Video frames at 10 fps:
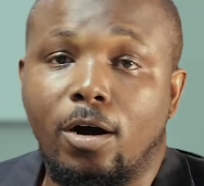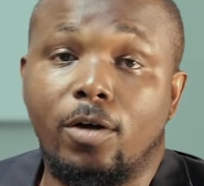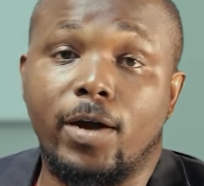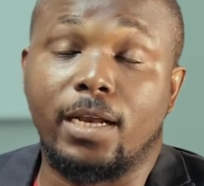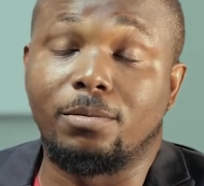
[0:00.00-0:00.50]

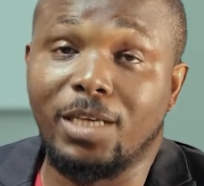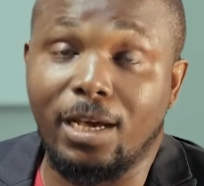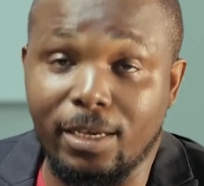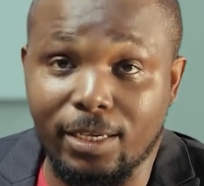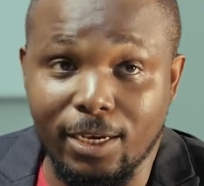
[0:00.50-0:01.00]
All right, I'm
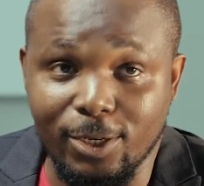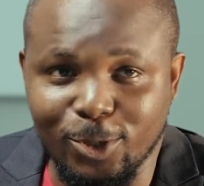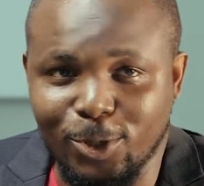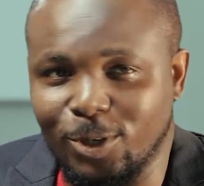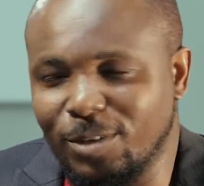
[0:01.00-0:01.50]
here again.
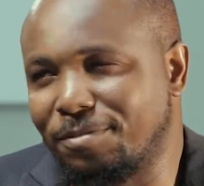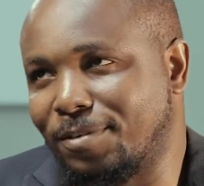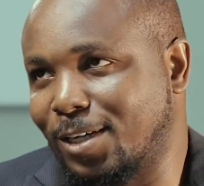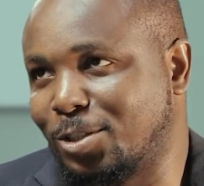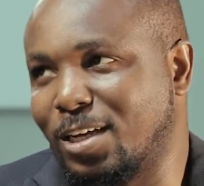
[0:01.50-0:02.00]
Oh, in
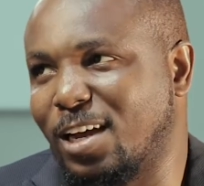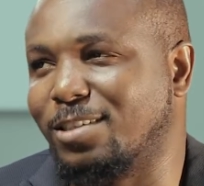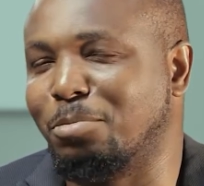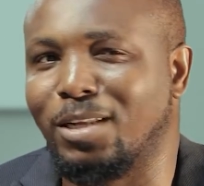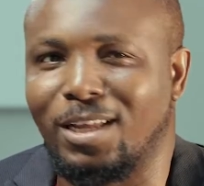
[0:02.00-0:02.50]
fact, you
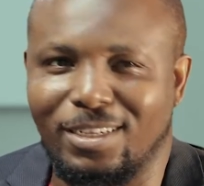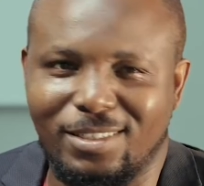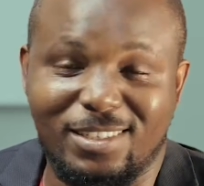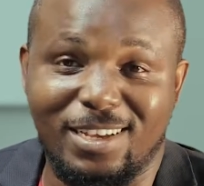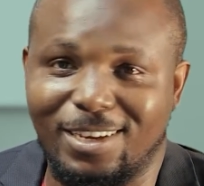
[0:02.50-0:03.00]
guys will be like,
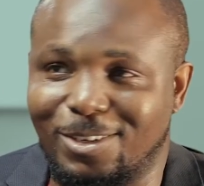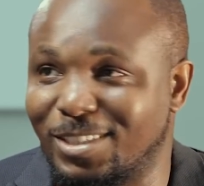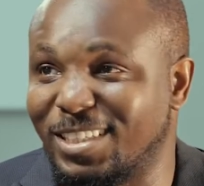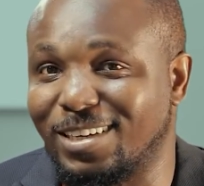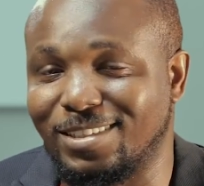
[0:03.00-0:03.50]
this guy, he
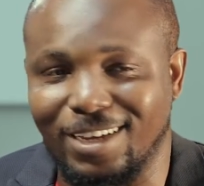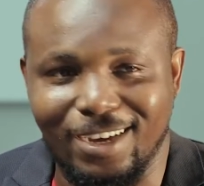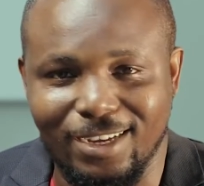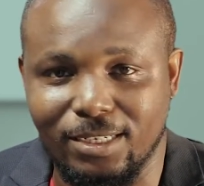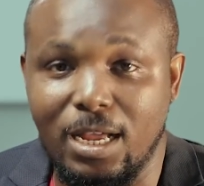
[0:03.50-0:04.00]
doesn't get
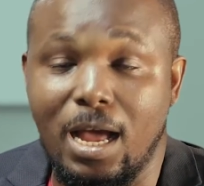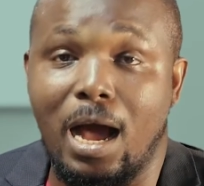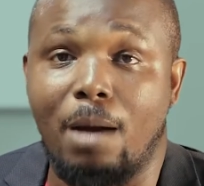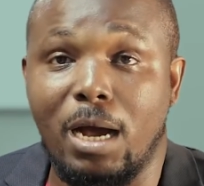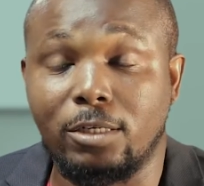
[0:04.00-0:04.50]
tired.
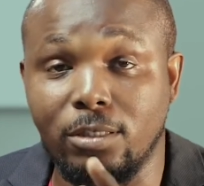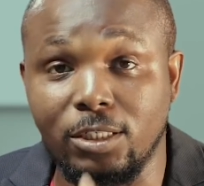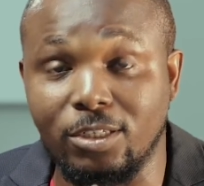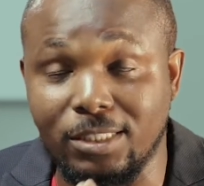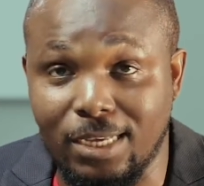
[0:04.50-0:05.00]
I'm
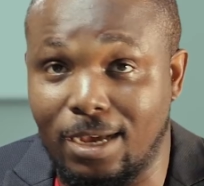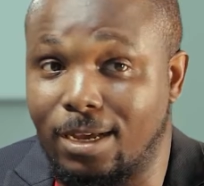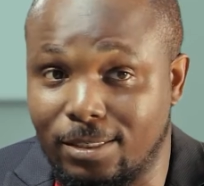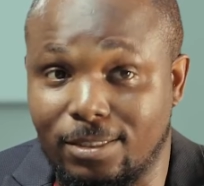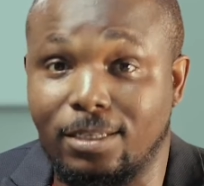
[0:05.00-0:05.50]
actually not
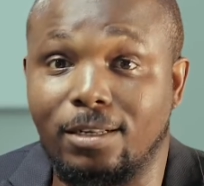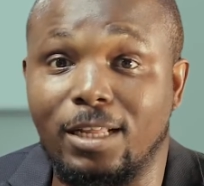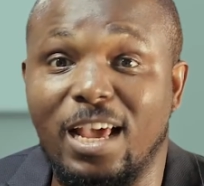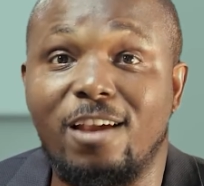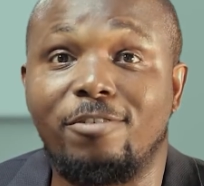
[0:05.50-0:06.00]
tired
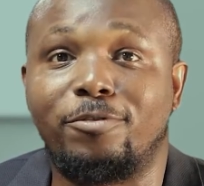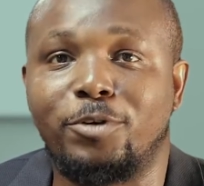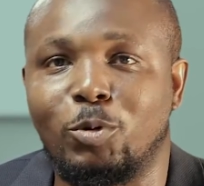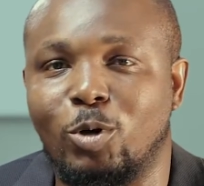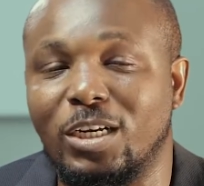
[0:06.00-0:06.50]
till
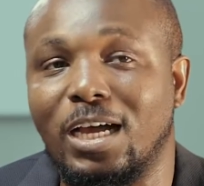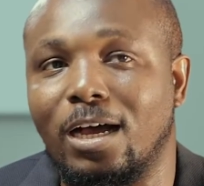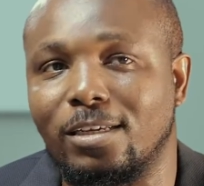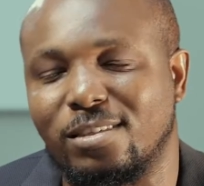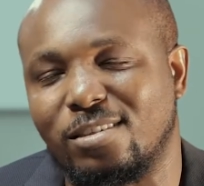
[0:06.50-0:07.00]
everyone
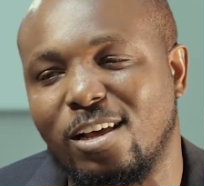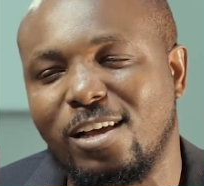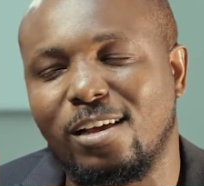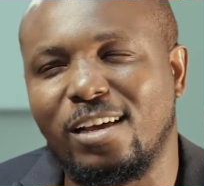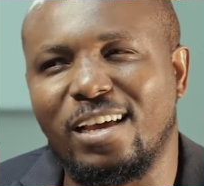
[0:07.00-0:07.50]

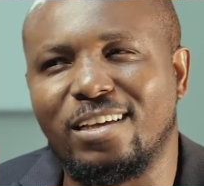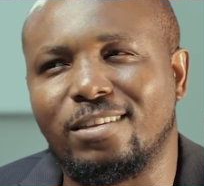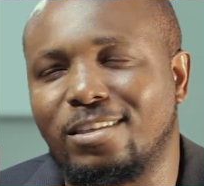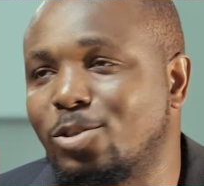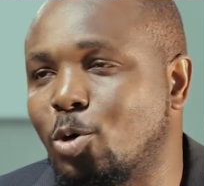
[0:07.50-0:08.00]
has
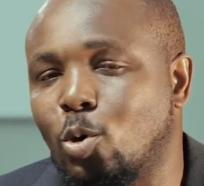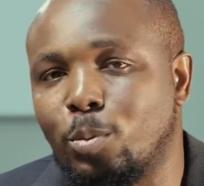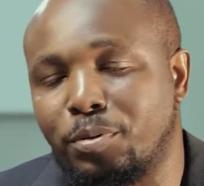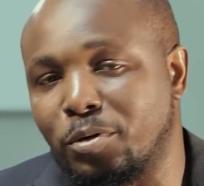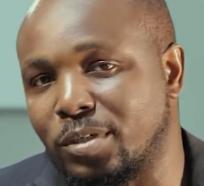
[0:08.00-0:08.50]
this whole
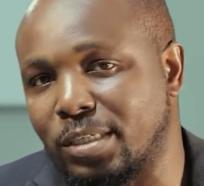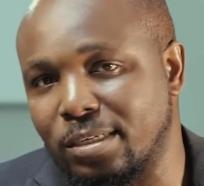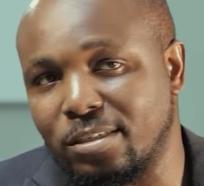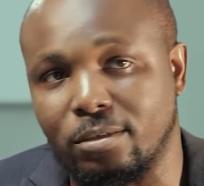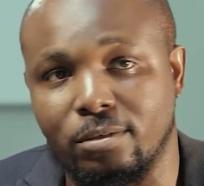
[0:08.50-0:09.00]

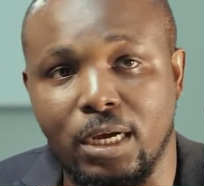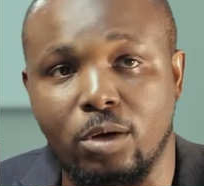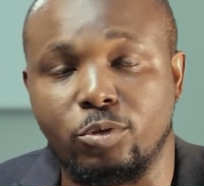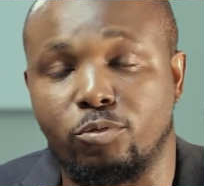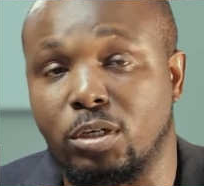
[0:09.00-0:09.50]
process
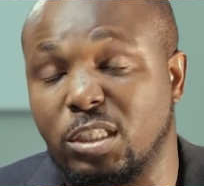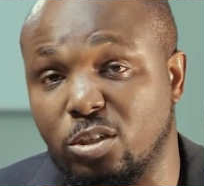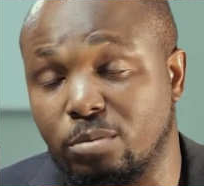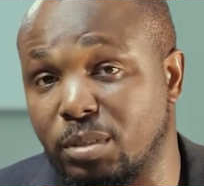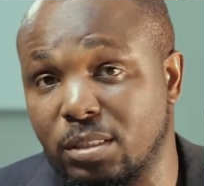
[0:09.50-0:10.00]
around
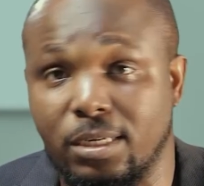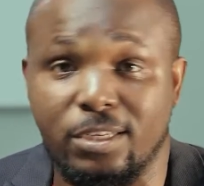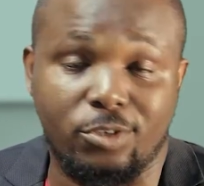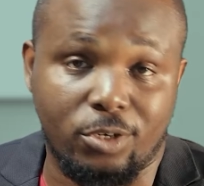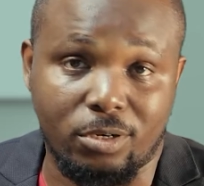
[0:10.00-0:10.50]
running your
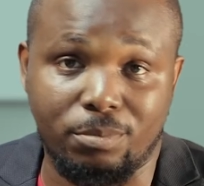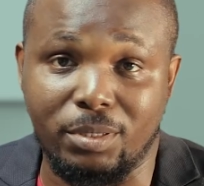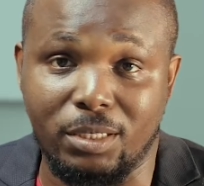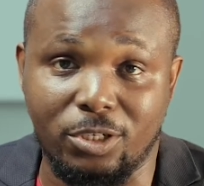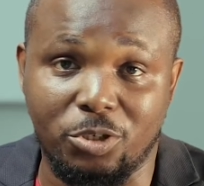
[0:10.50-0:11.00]
business, your
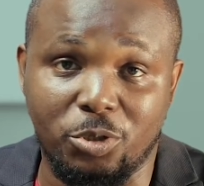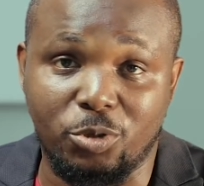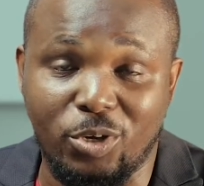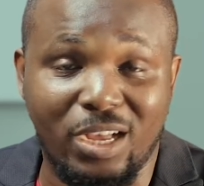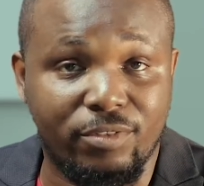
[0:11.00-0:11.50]
company, you
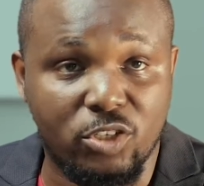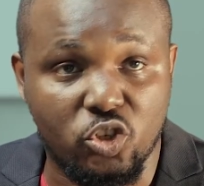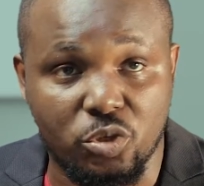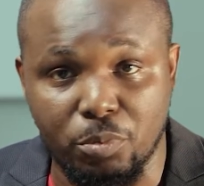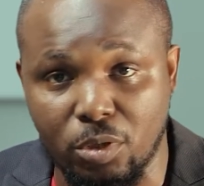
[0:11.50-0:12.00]
have it
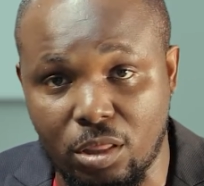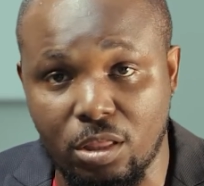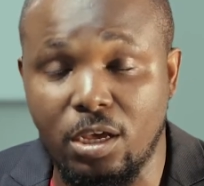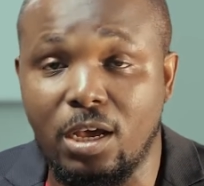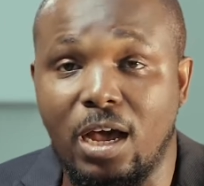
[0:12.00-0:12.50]
smooth
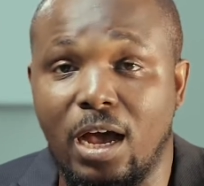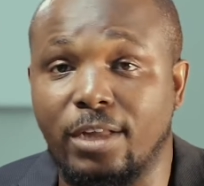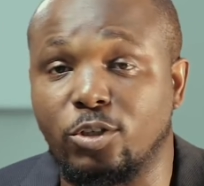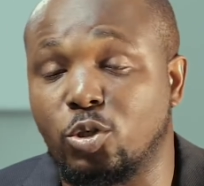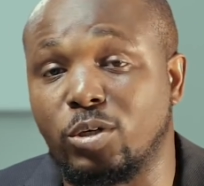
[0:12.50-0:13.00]

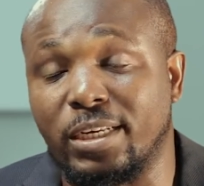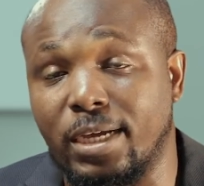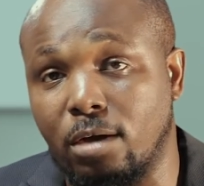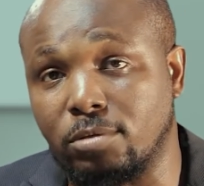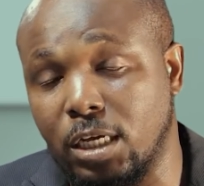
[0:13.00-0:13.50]
and you don't
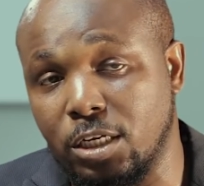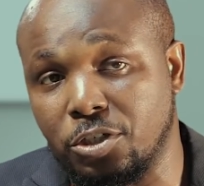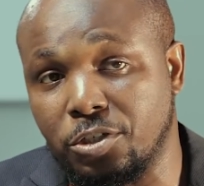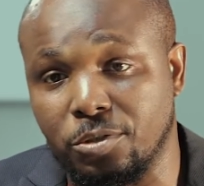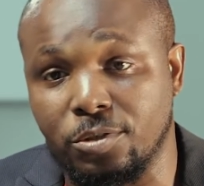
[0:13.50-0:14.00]
encounter
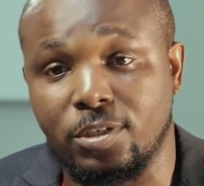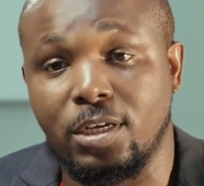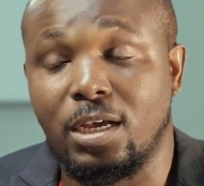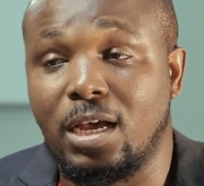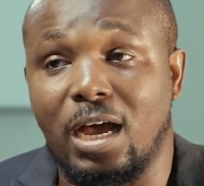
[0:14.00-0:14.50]
issues.